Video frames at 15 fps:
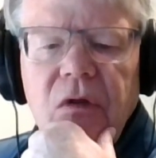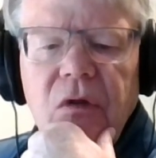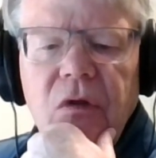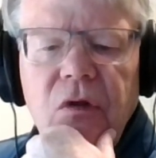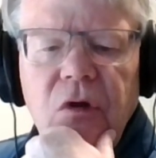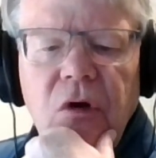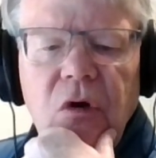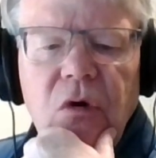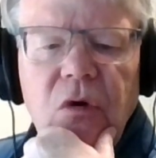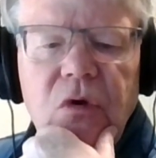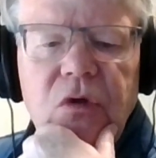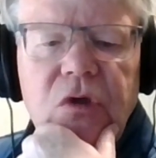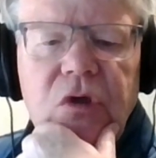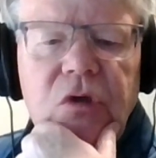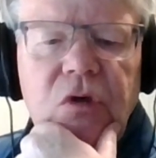
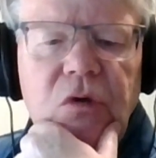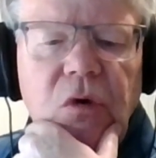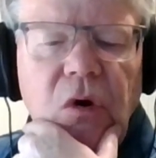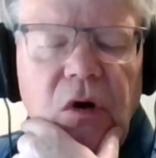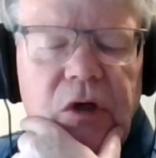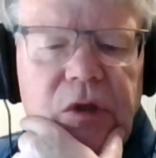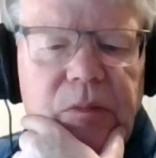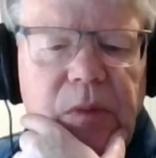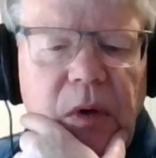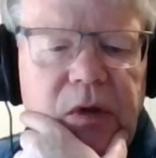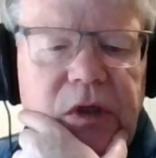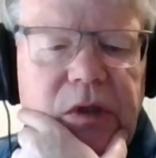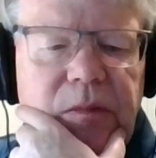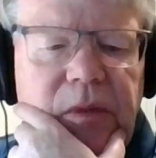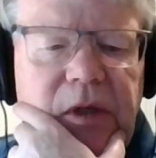those who are
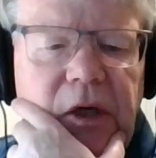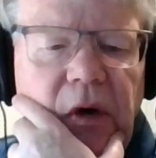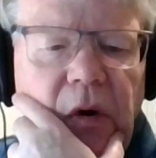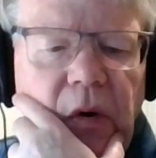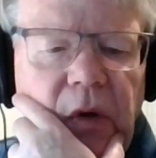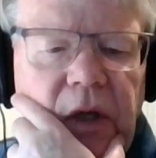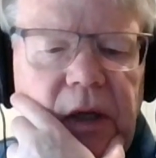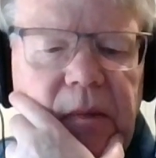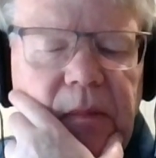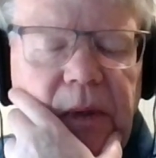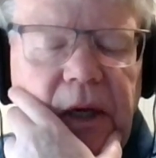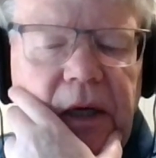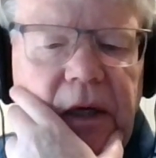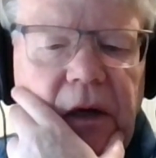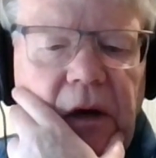supposed to be holy
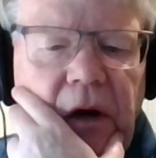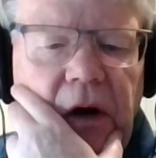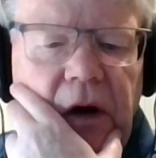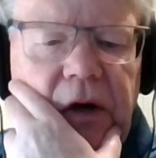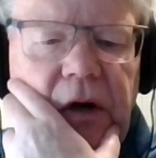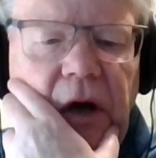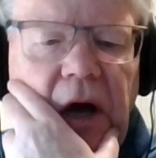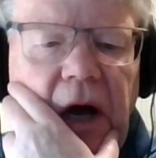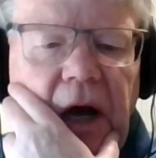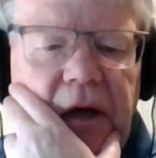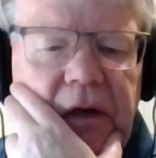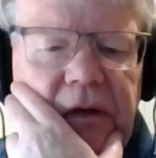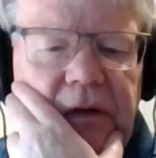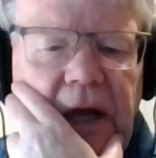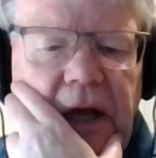but are not.
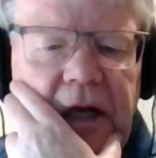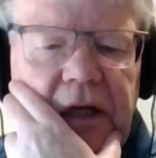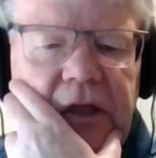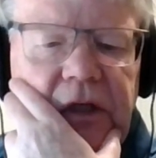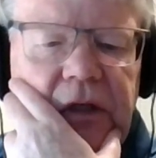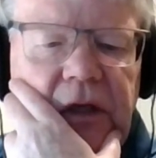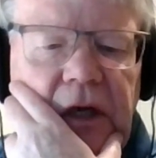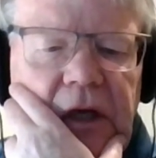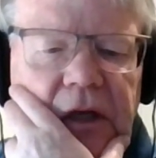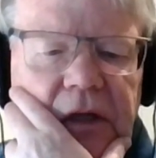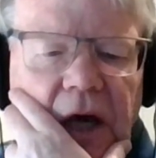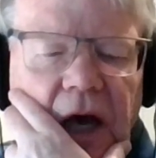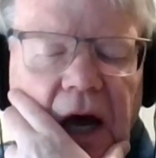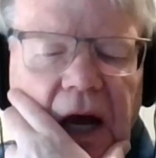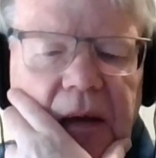That is
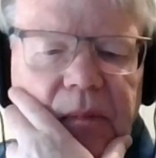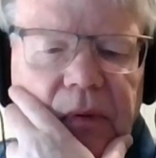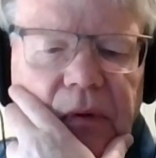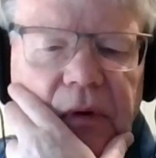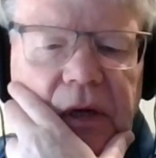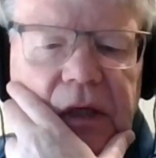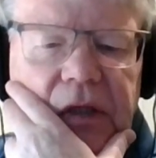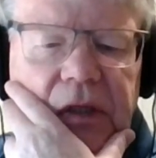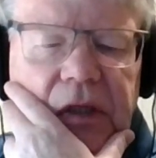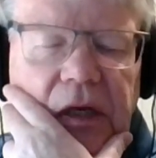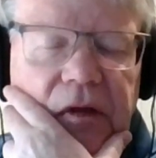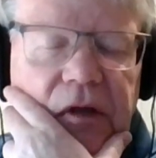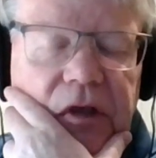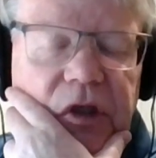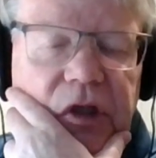the high priest
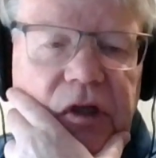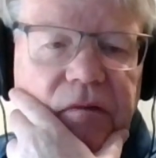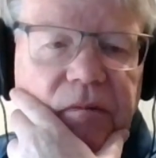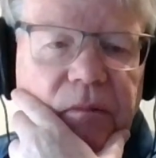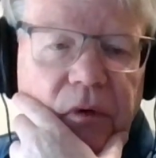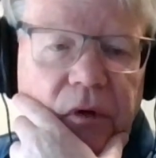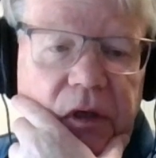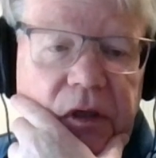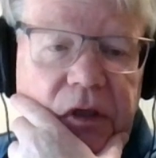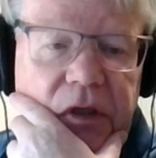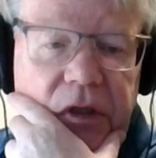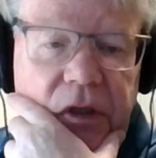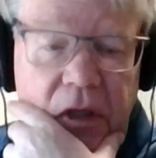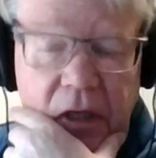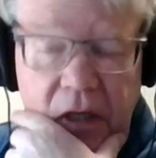and the chief
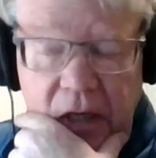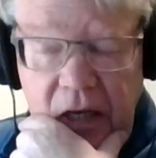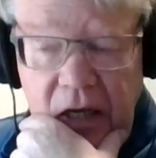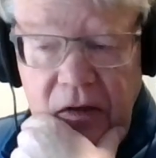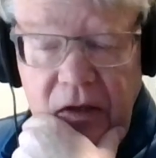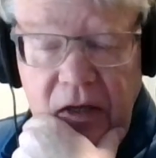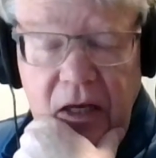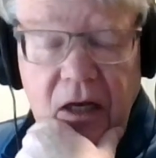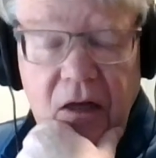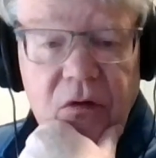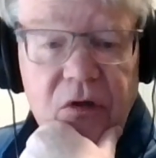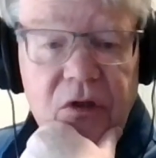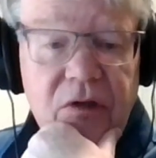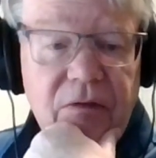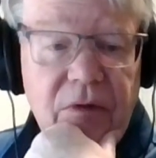priests and the
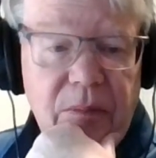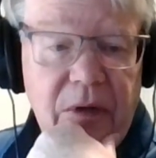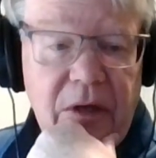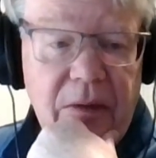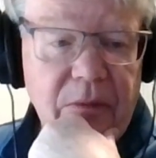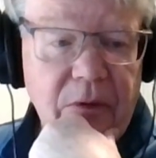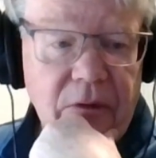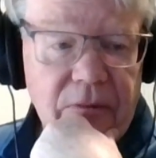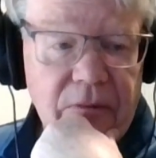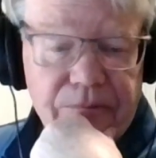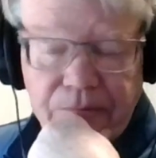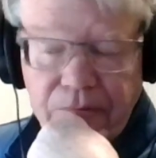elders of the people.